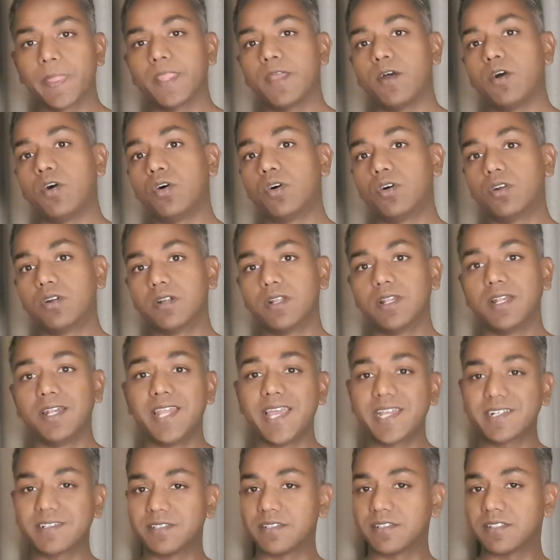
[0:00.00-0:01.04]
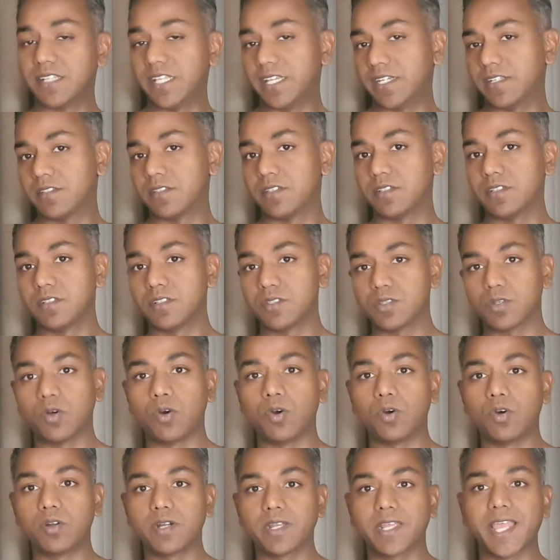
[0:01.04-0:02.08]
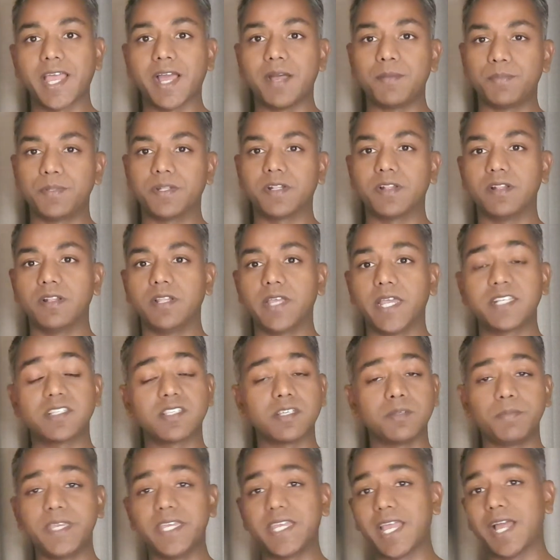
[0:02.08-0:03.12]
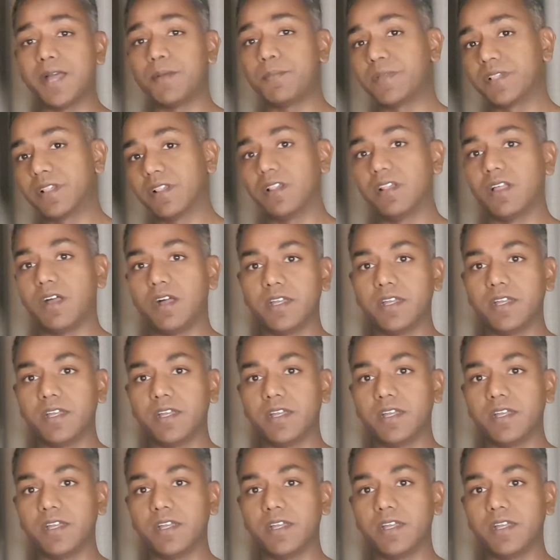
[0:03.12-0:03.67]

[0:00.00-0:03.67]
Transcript: or LexisNexis, or Capital, S&P Capital,